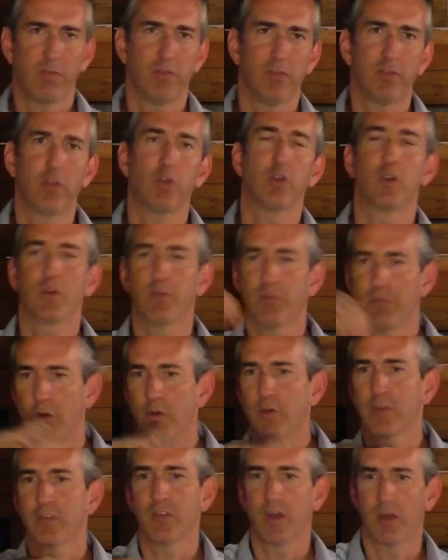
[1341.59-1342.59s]
so you can
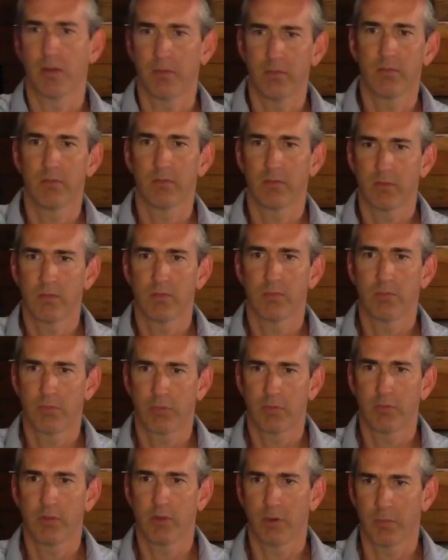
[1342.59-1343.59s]
focus on
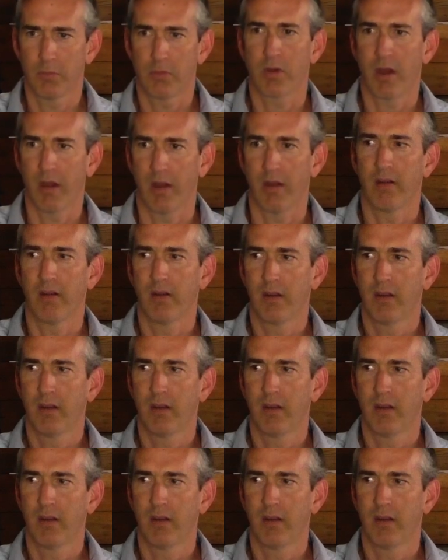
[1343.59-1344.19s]
your prayer.